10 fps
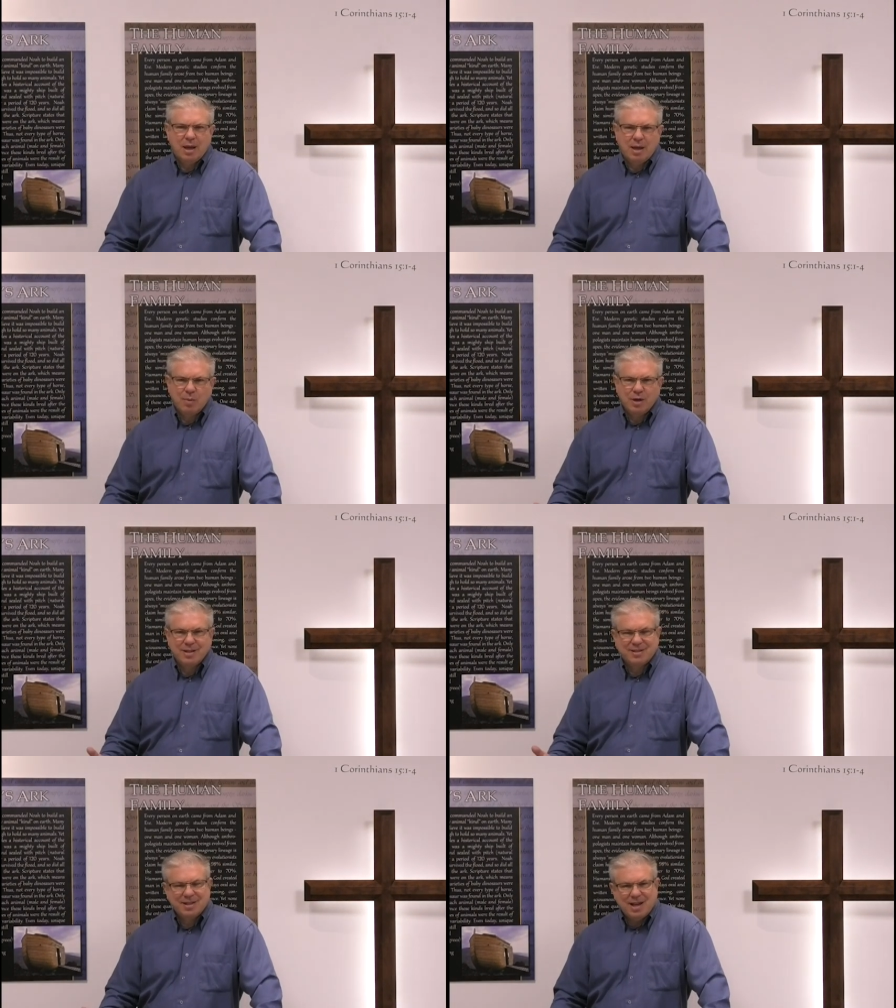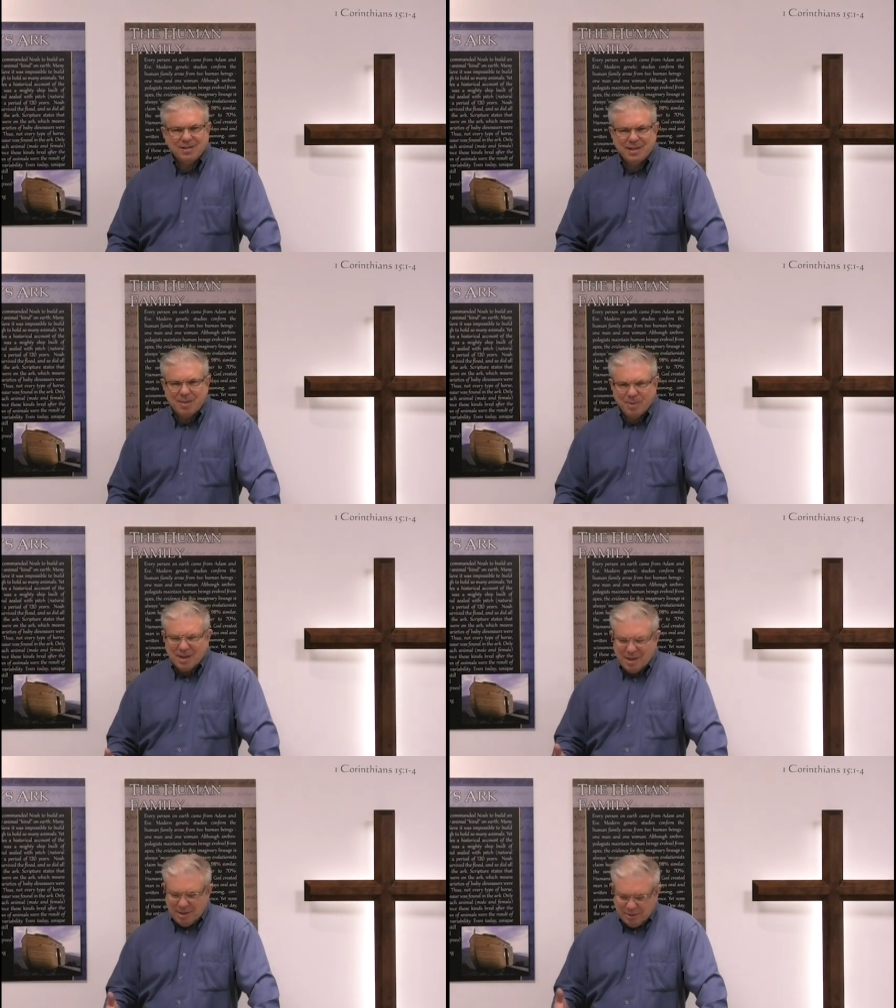And we're going to discuss that
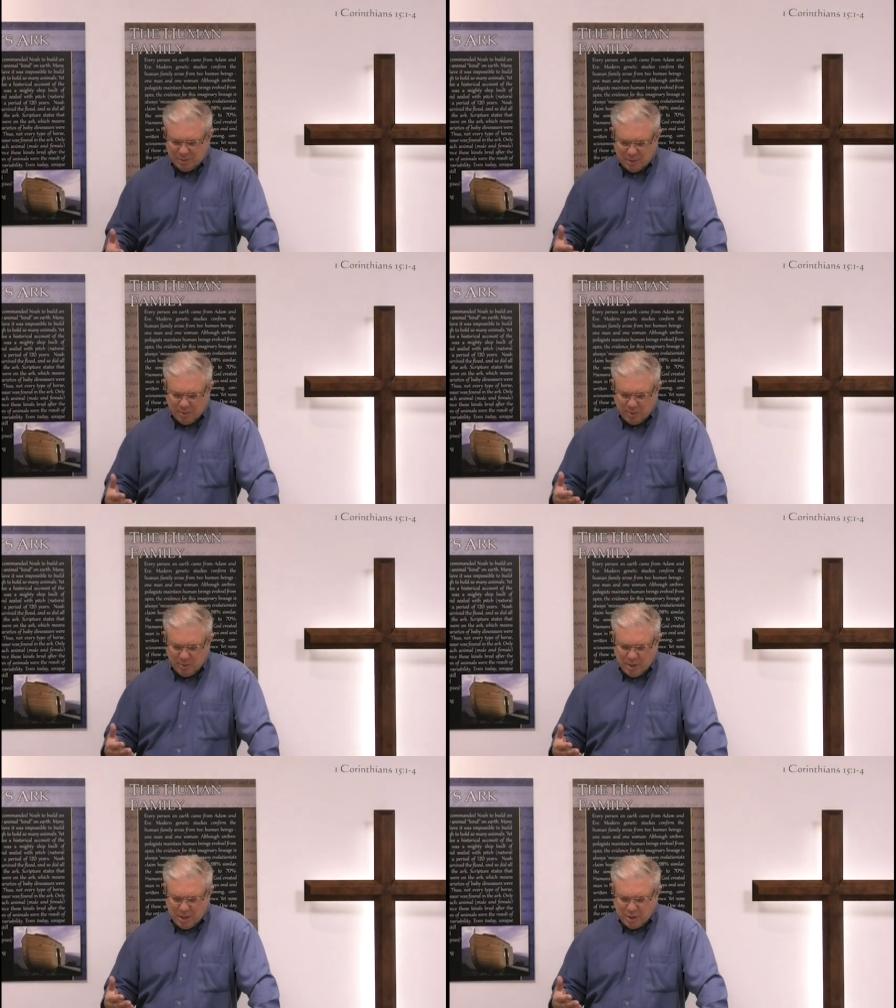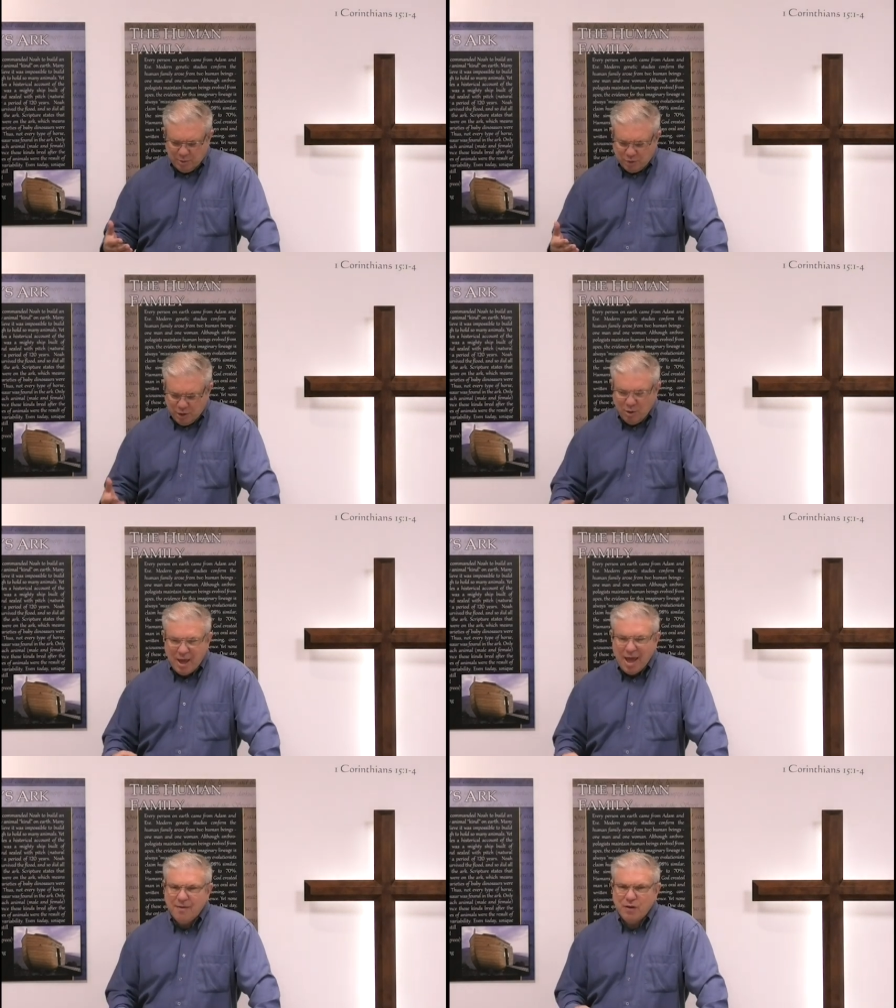because when you don't
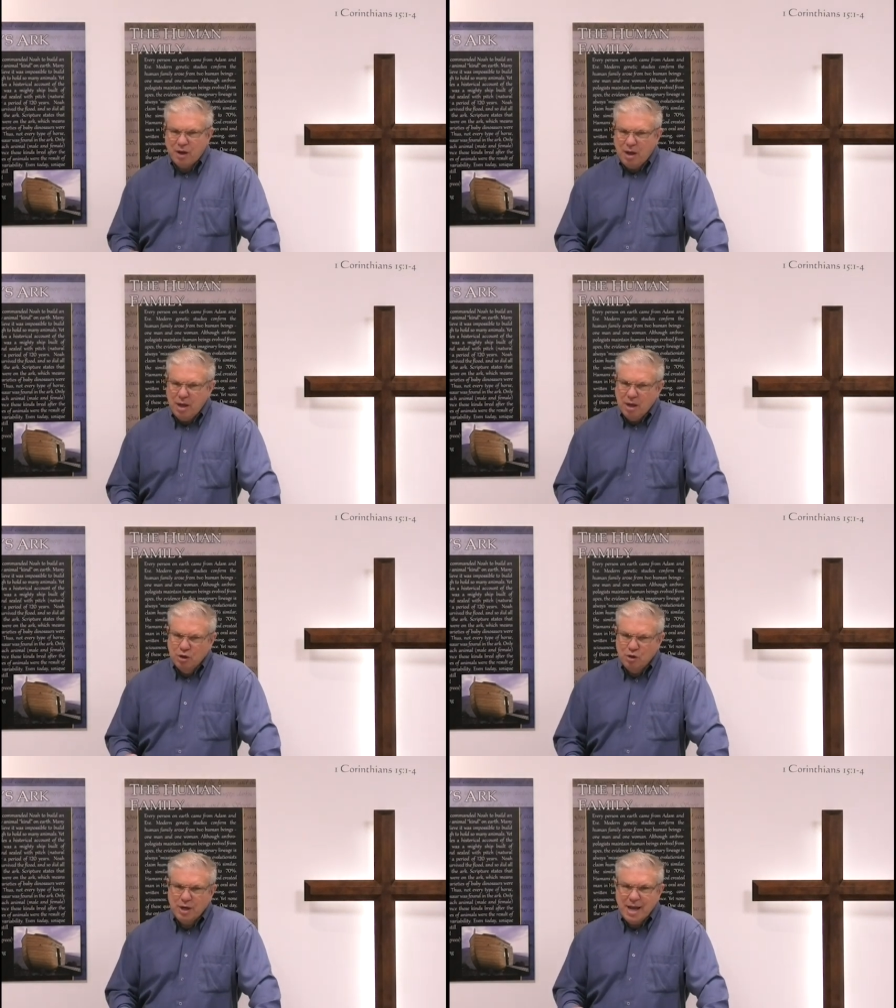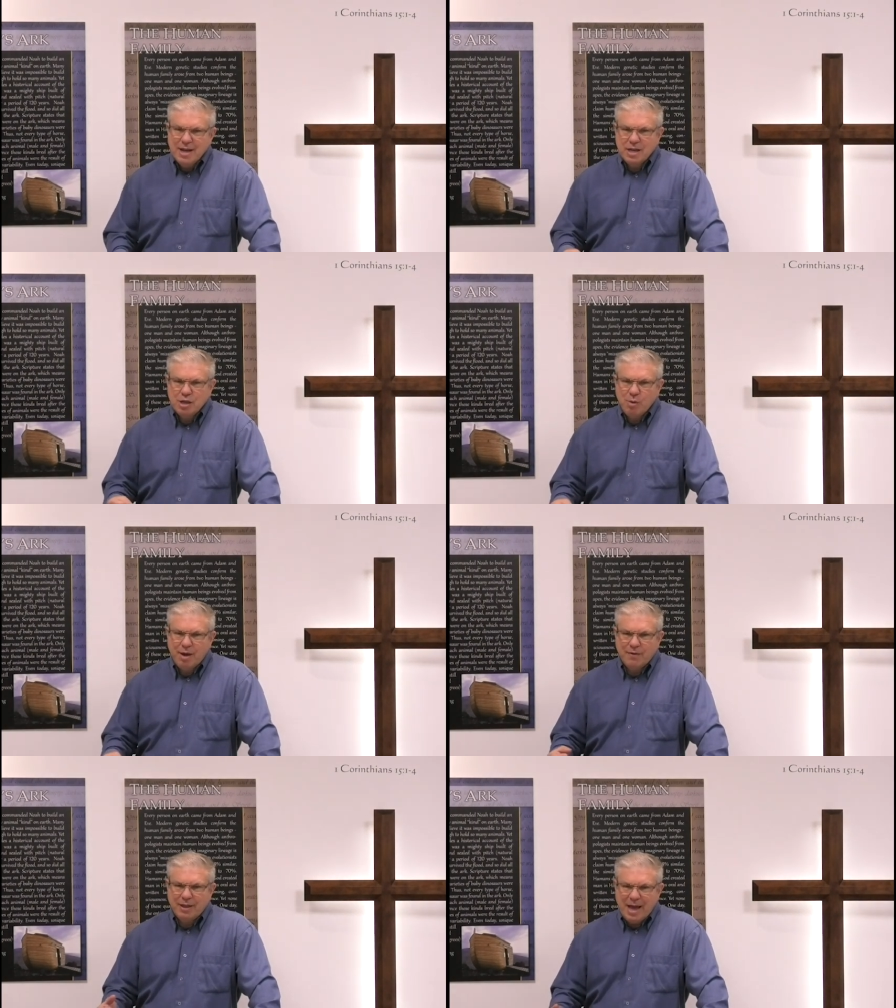have a good ending, you
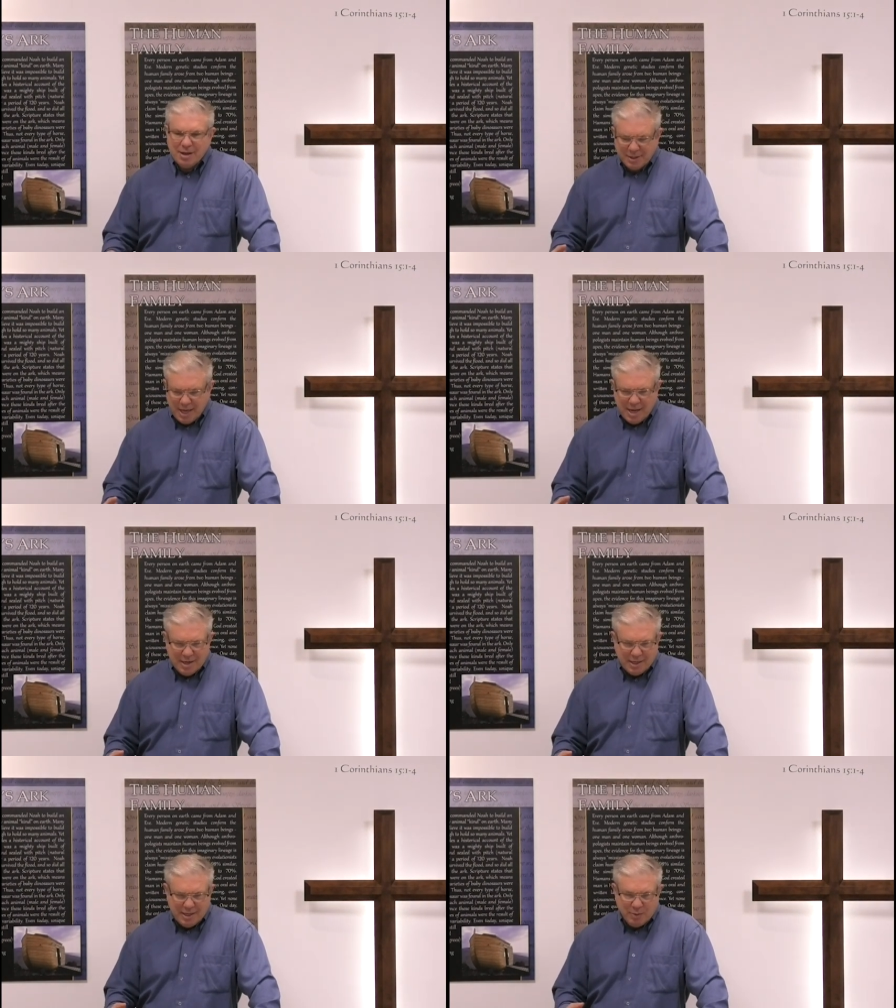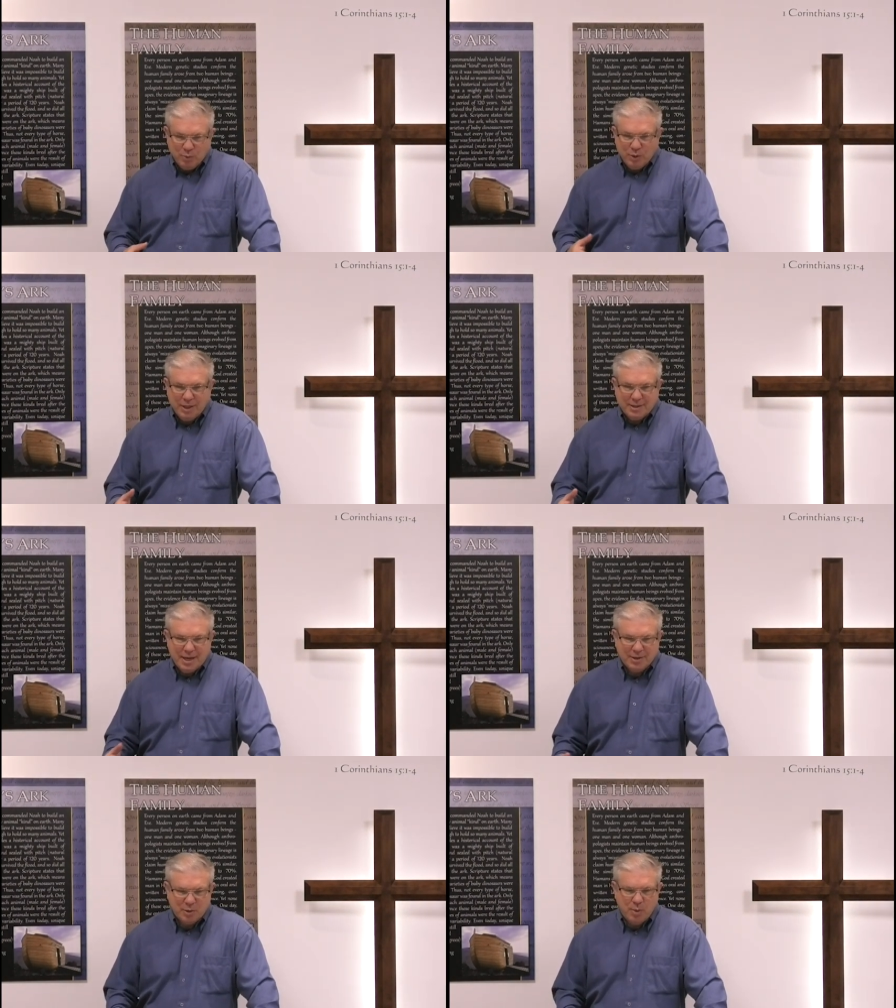have a lousy ending, it really
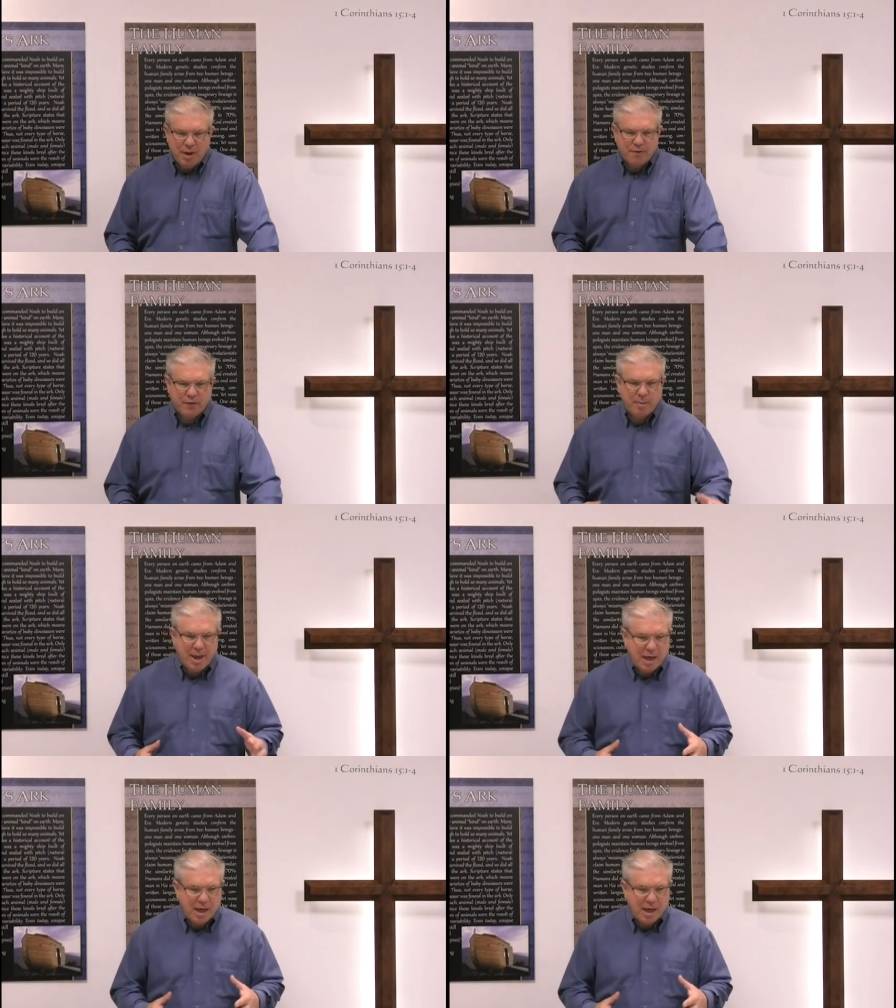takes away from